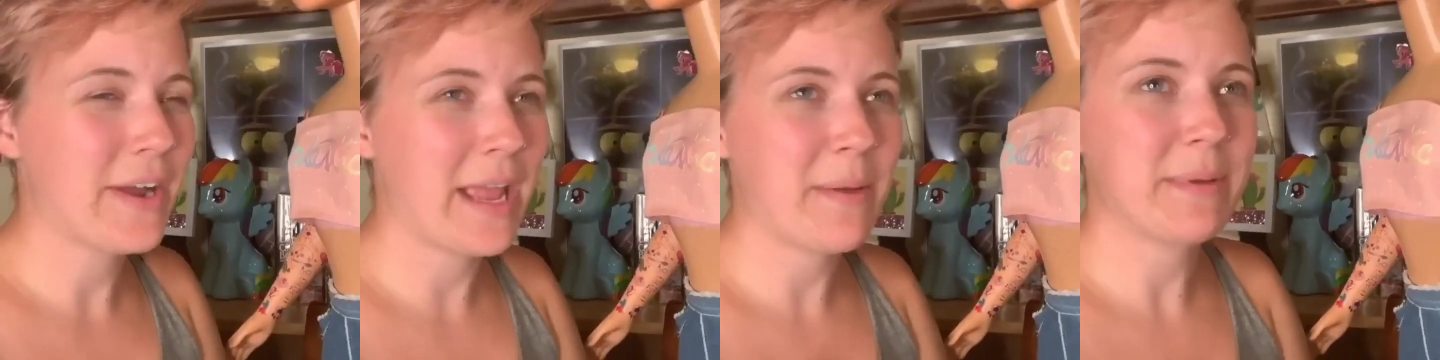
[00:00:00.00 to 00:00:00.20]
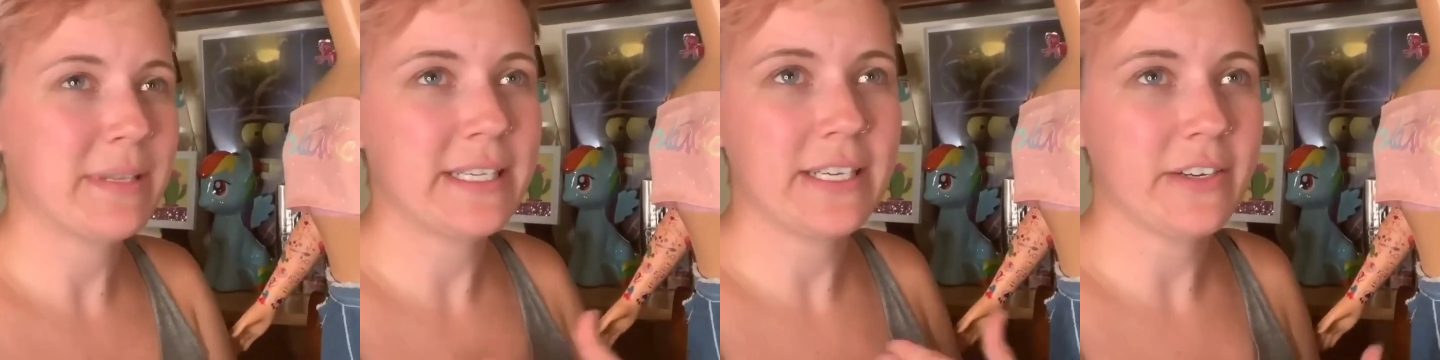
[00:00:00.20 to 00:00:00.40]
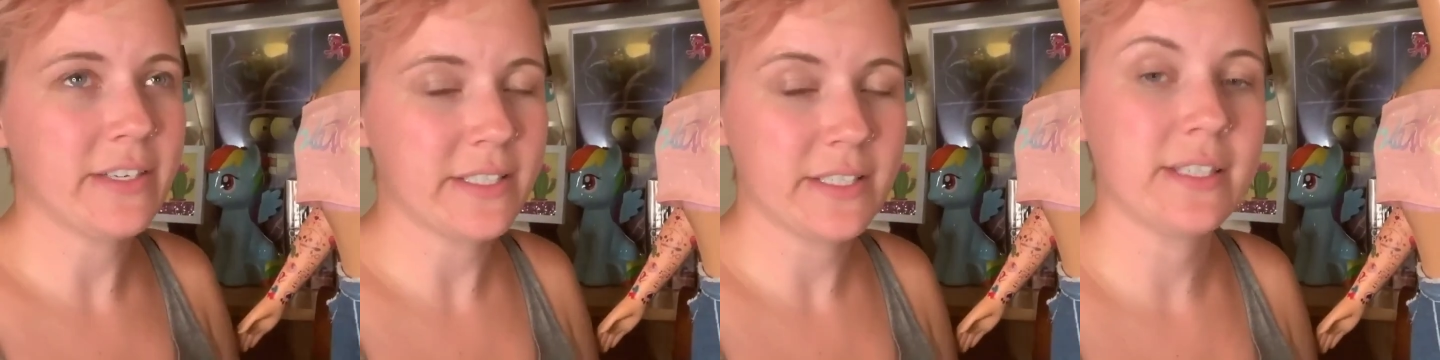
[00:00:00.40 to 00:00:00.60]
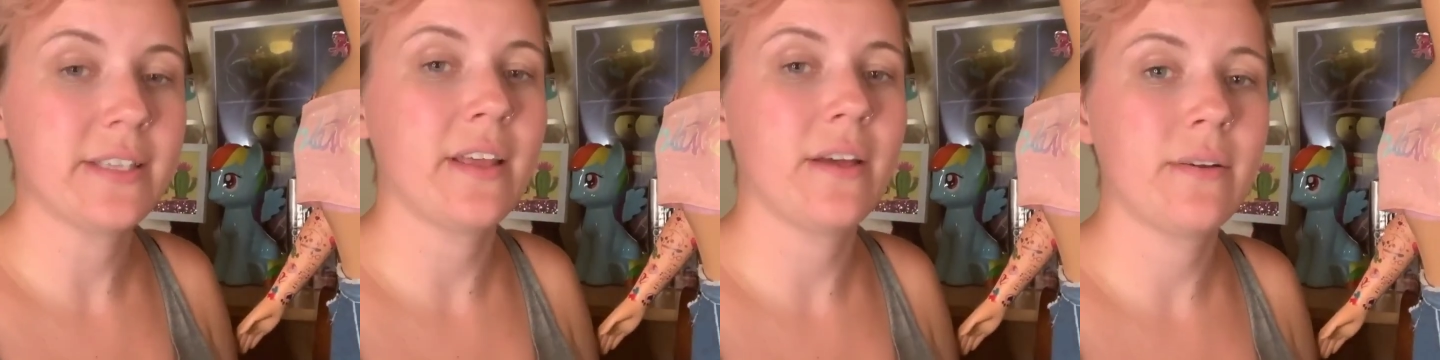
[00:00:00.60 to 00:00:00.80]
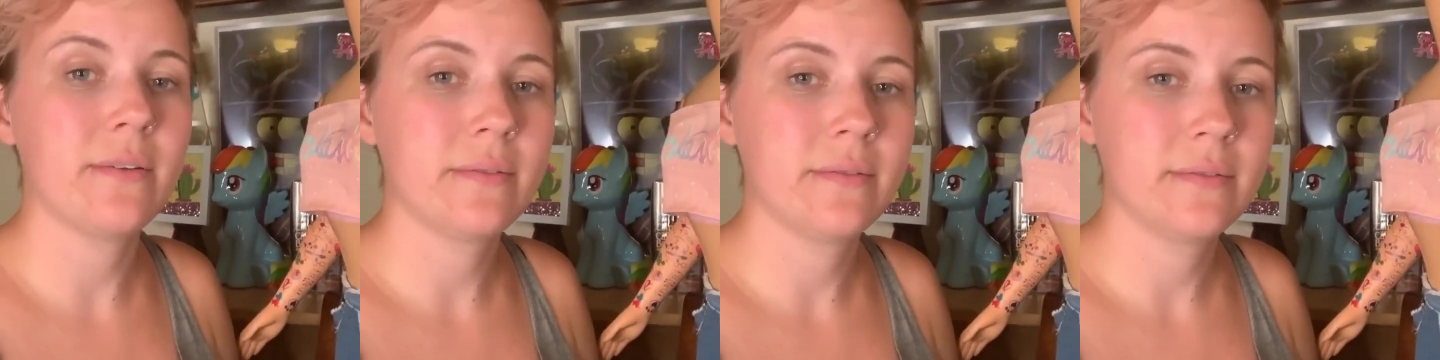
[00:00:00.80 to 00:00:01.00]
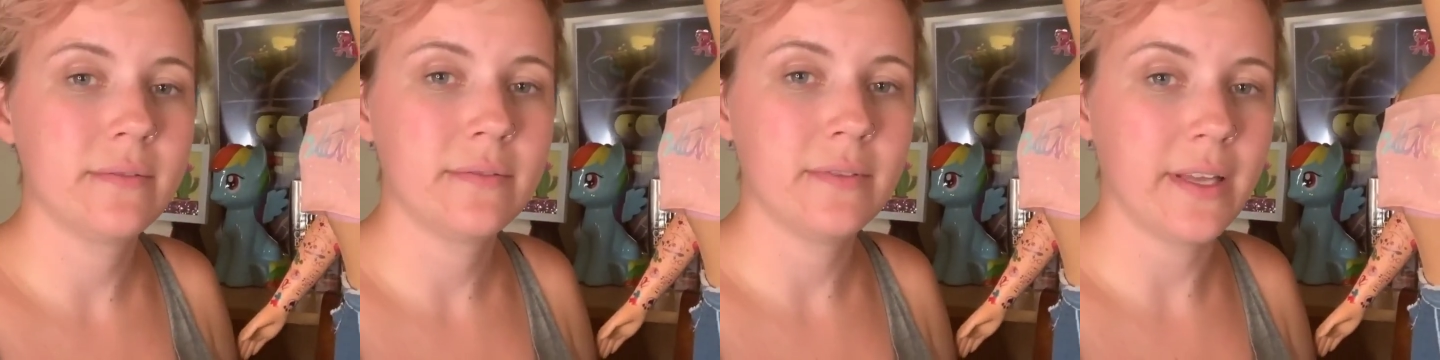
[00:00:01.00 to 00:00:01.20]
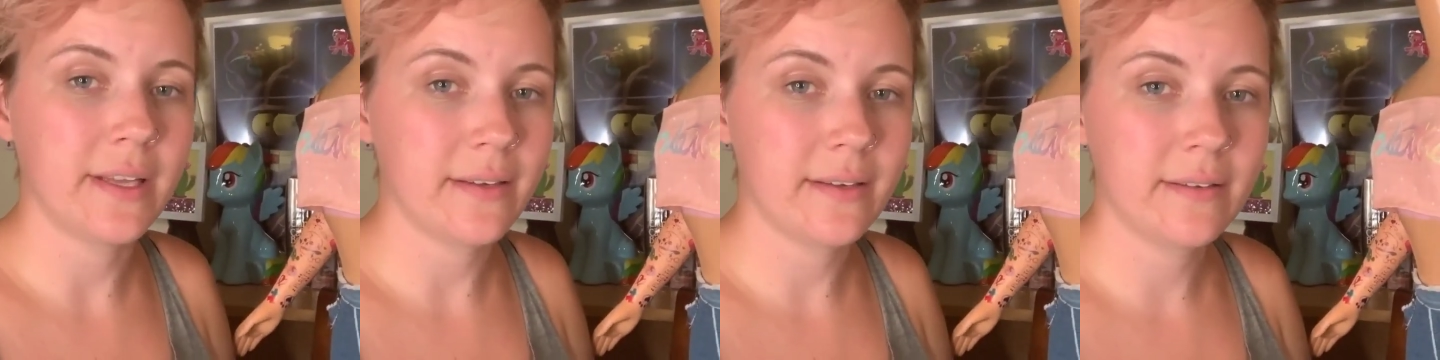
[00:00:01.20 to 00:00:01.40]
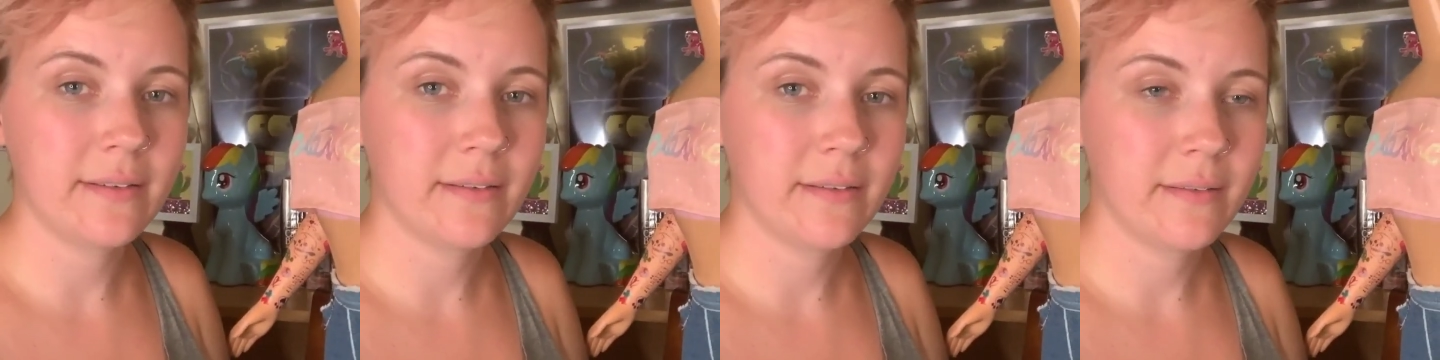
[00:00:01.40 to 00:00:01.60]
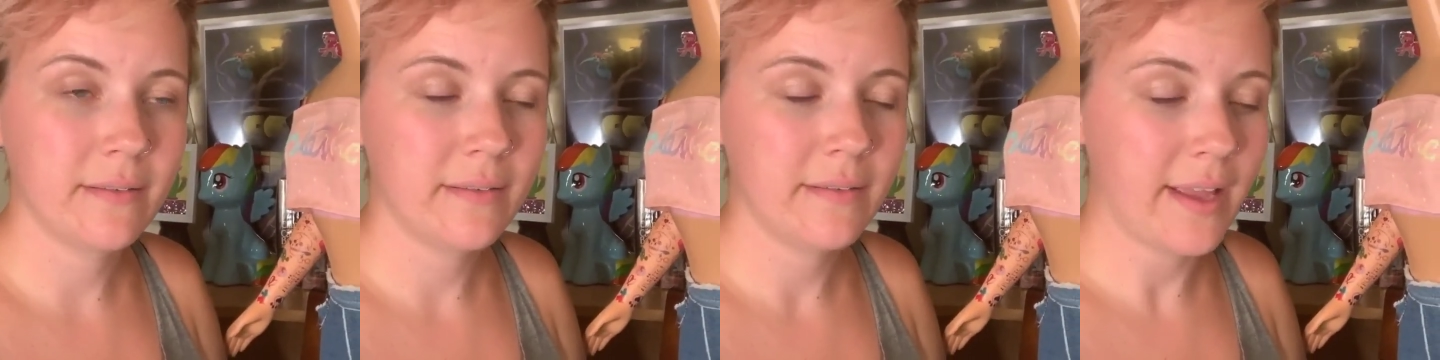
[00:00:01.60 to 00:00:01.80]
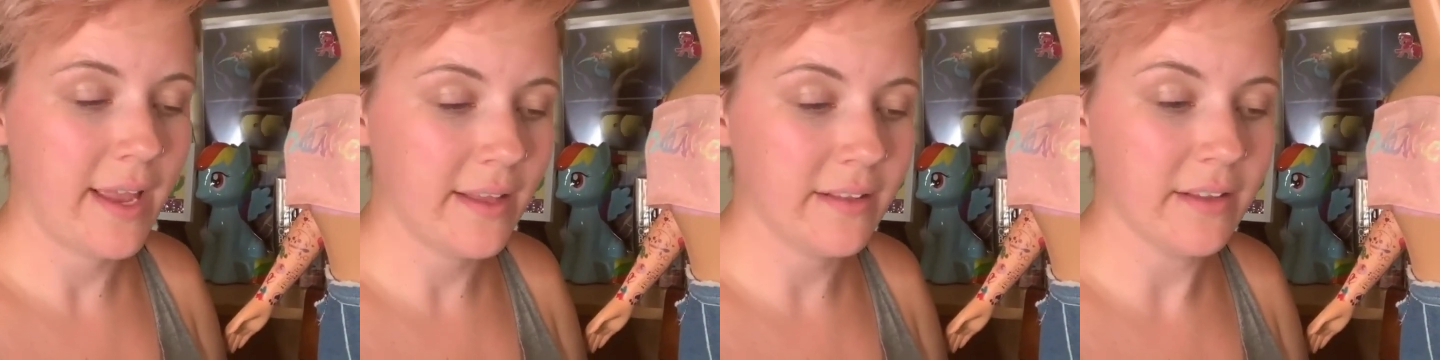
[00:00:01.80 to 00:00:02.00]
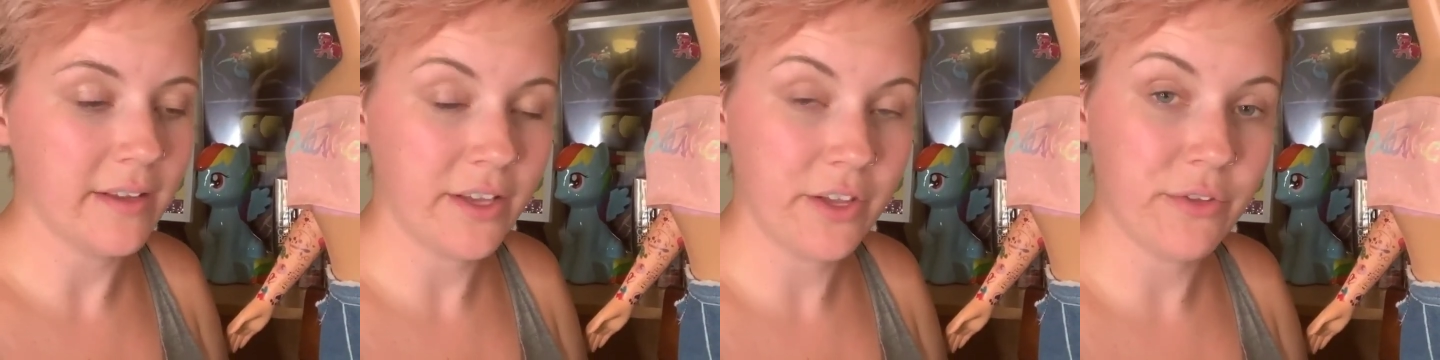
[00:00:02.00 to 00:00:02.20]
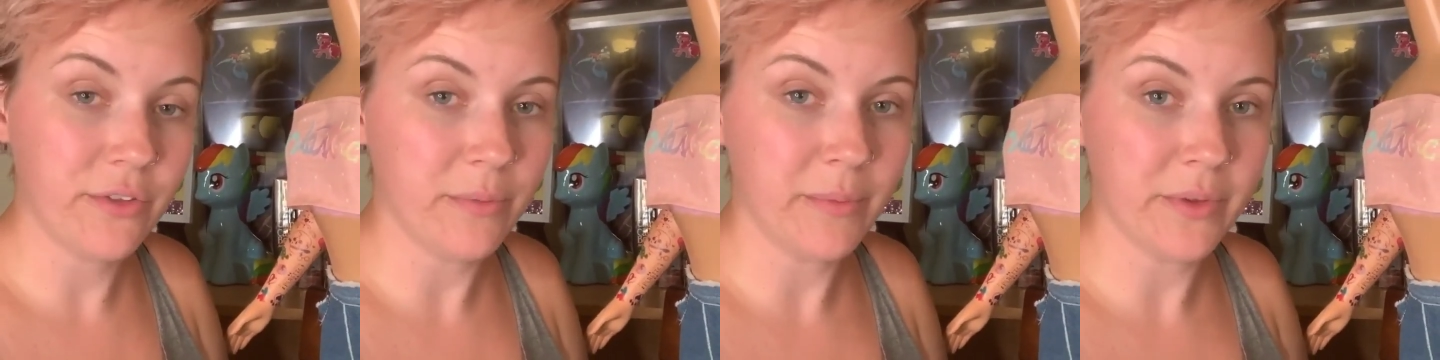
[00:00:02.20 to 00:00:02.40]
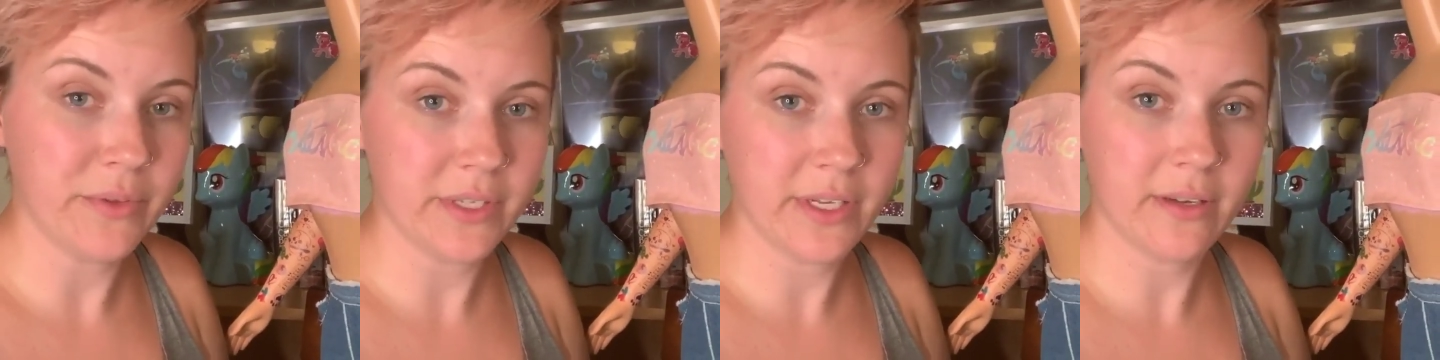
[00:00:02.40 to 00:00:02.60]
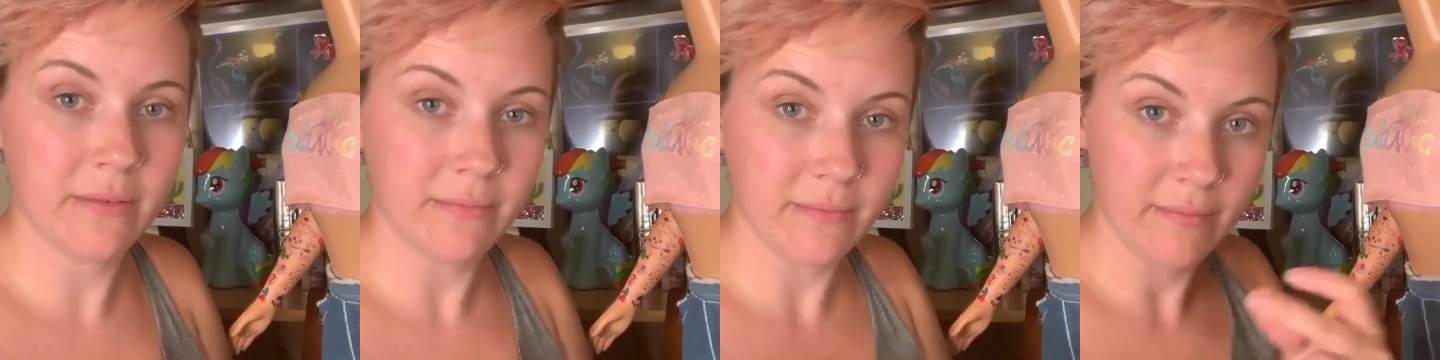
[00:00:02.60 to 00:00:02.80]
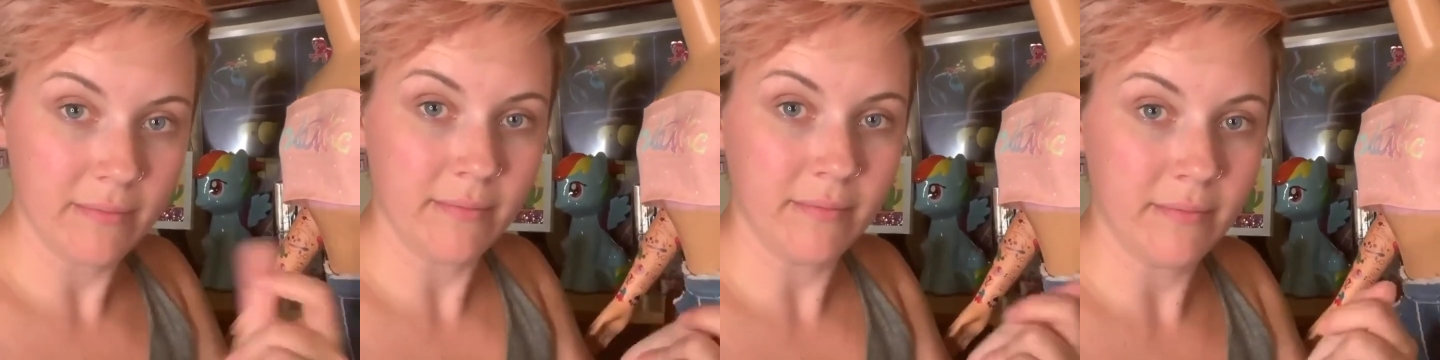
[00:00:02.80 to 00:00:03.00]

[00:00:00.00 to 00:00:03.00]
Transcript: okay, but seriously though, like, Ayla, cue the music.